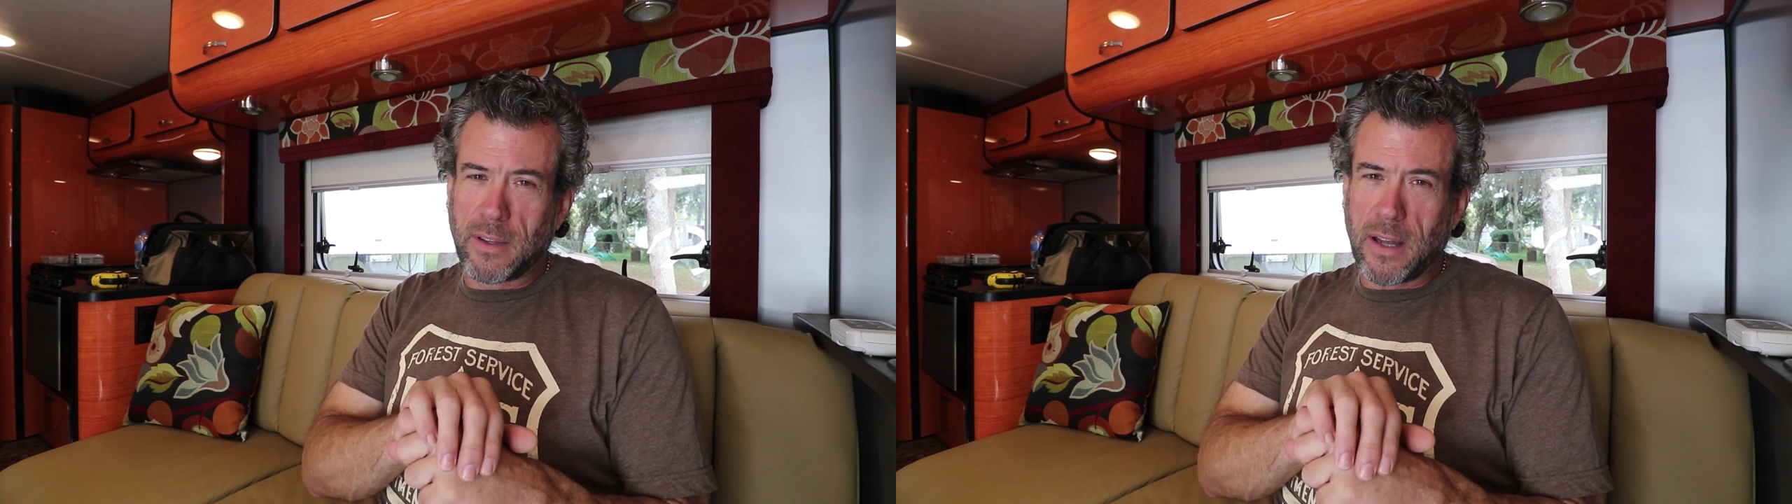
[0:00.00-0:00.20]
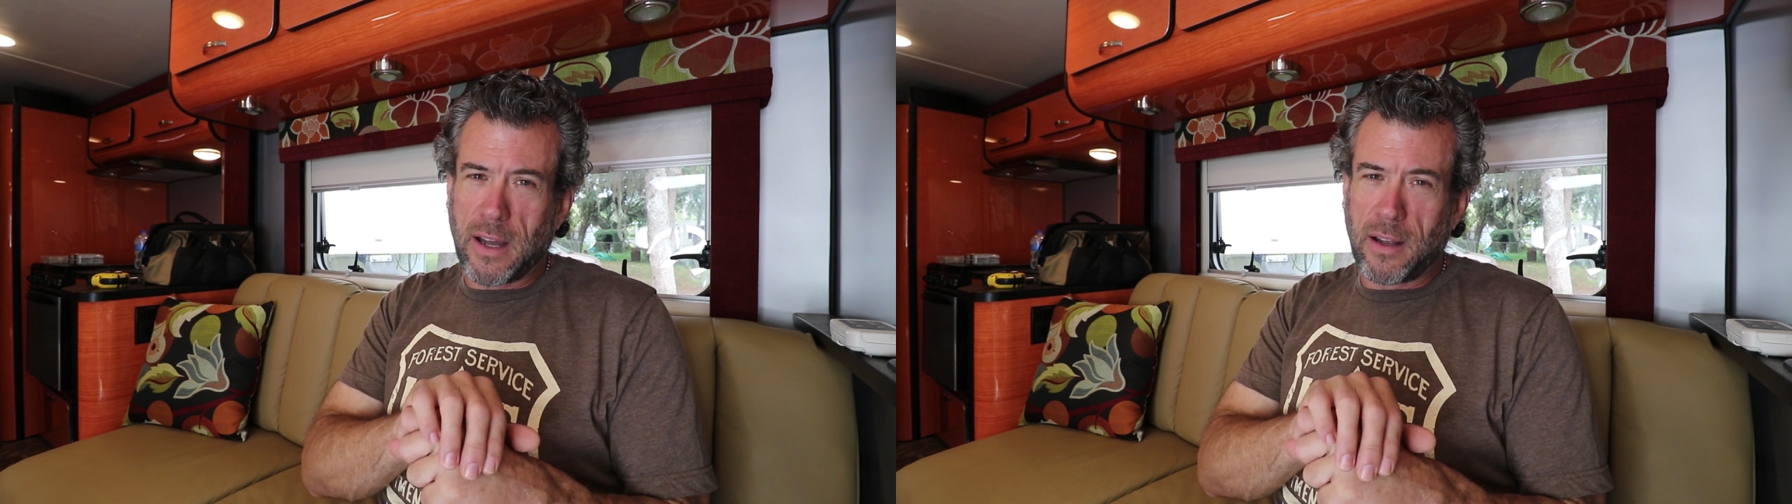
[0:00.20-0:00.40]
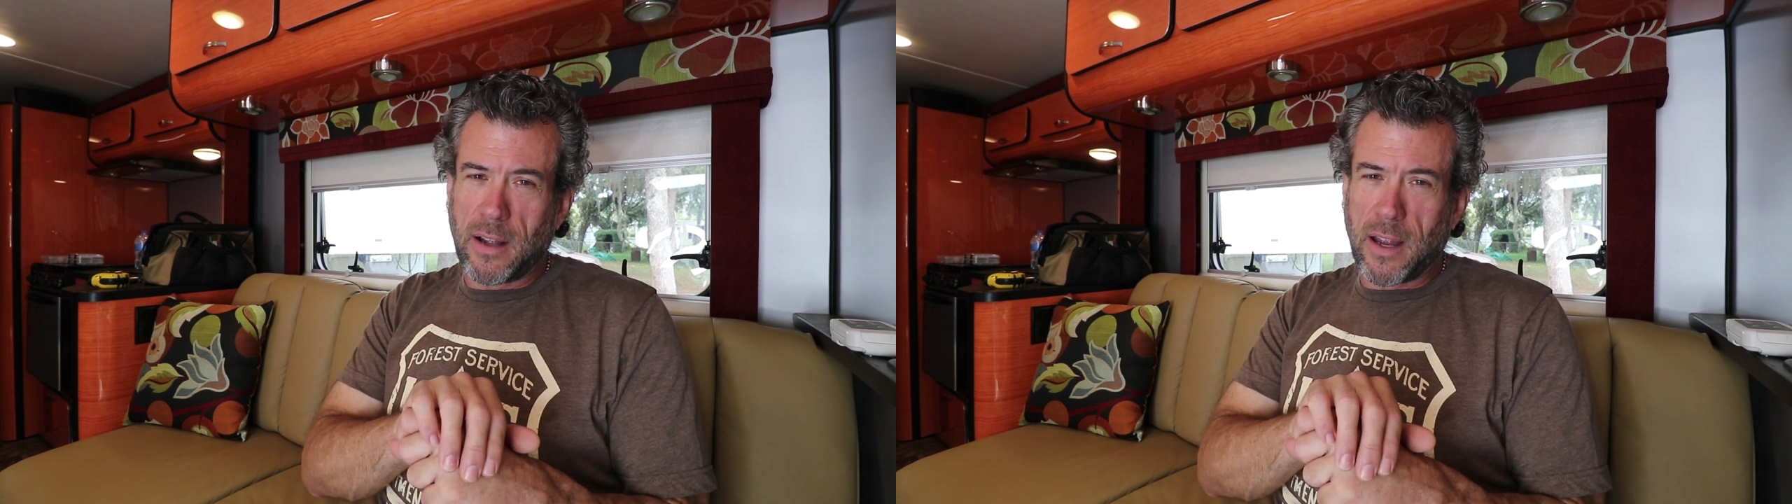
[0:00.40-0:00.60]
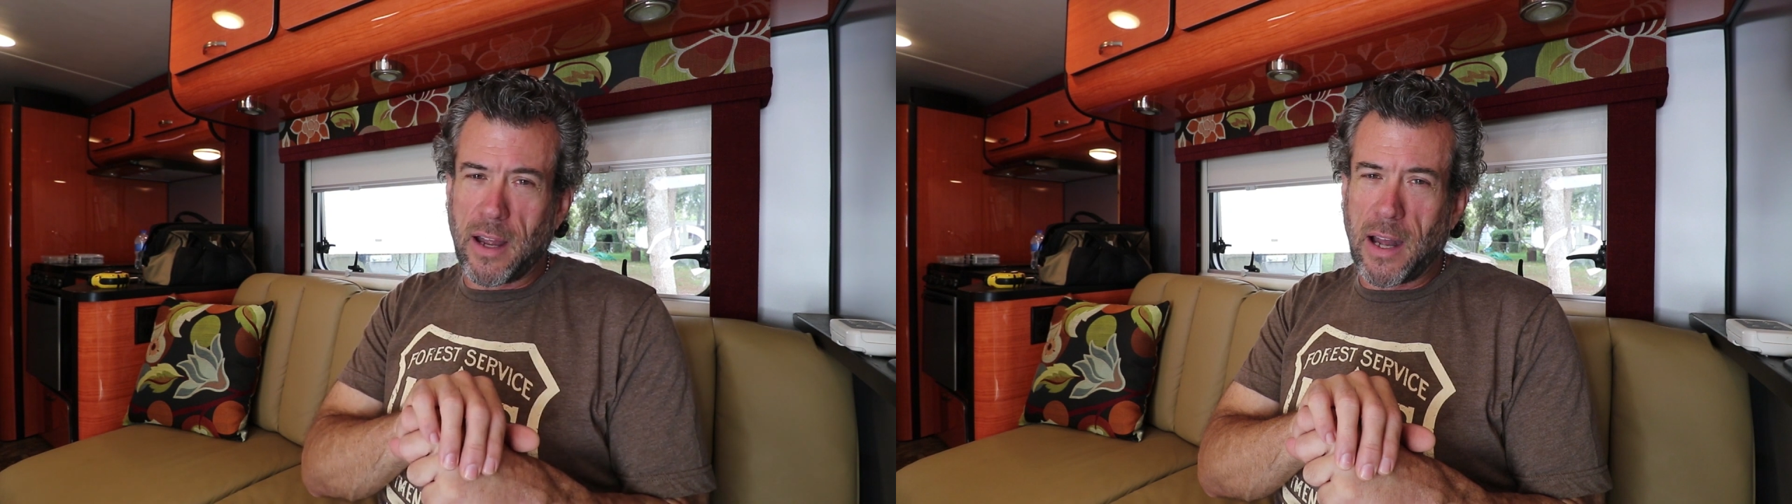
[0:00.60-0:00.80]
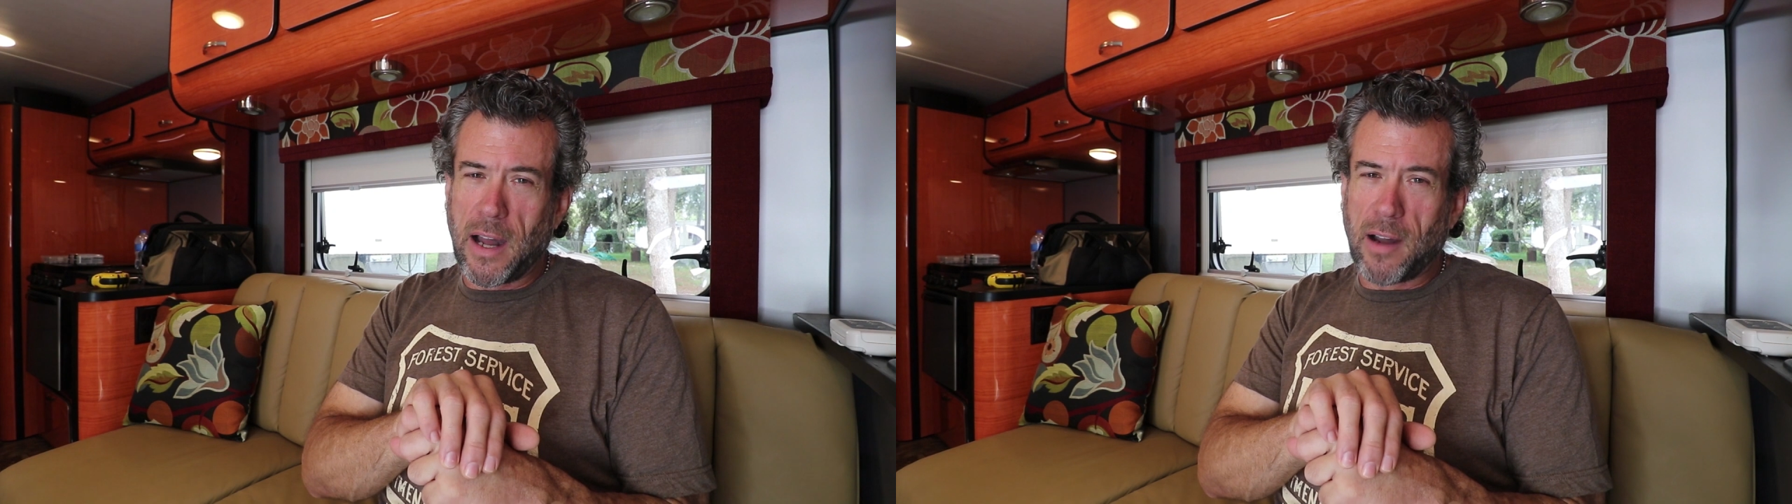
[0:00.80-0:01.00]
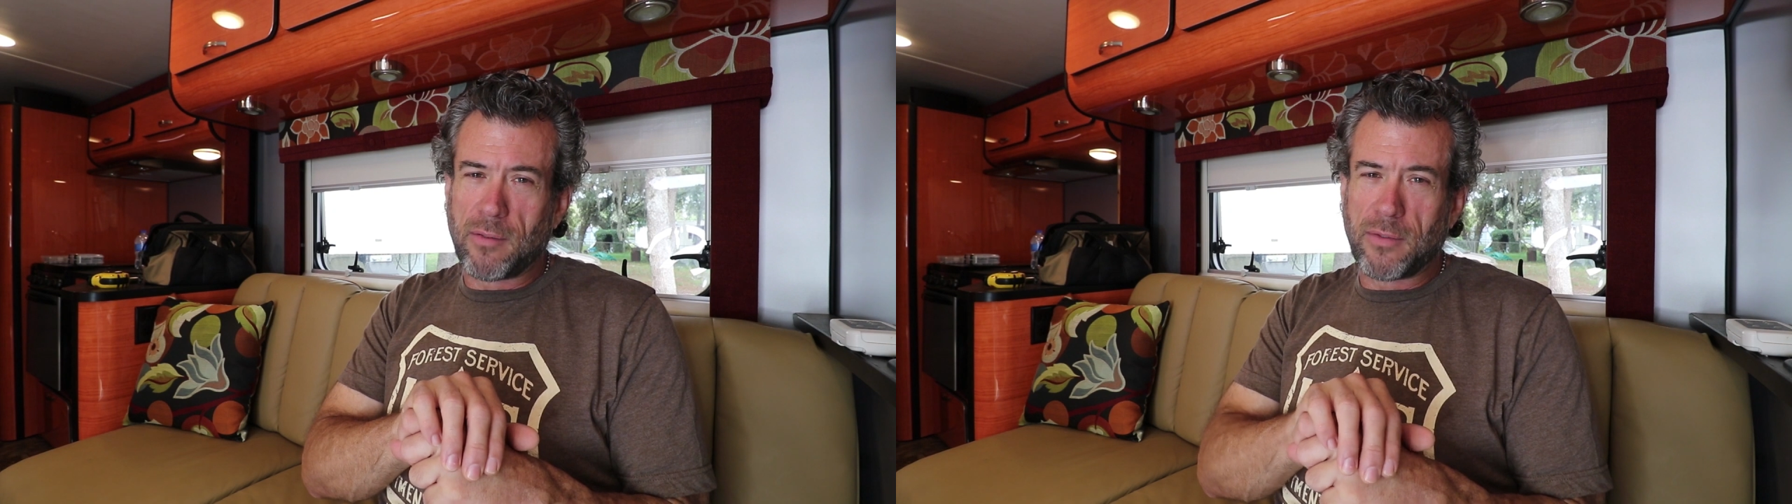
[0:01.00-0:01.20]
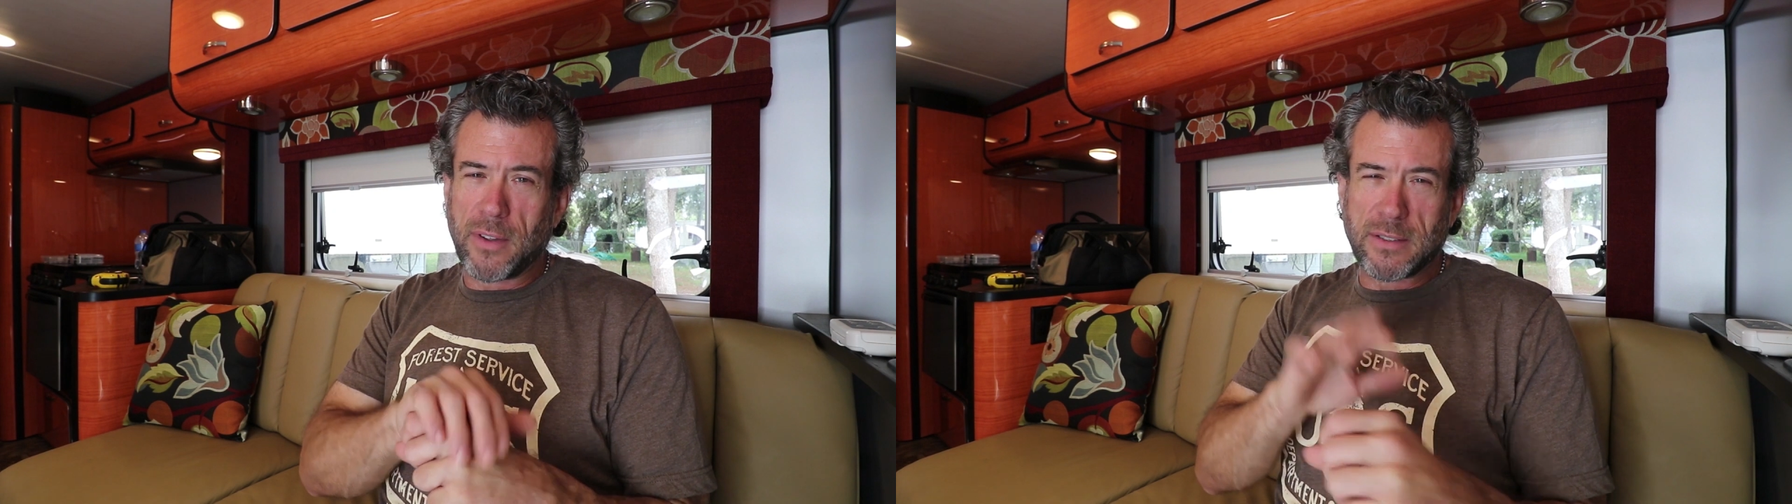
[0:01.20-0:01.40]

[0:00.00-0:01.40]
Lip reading: that I have,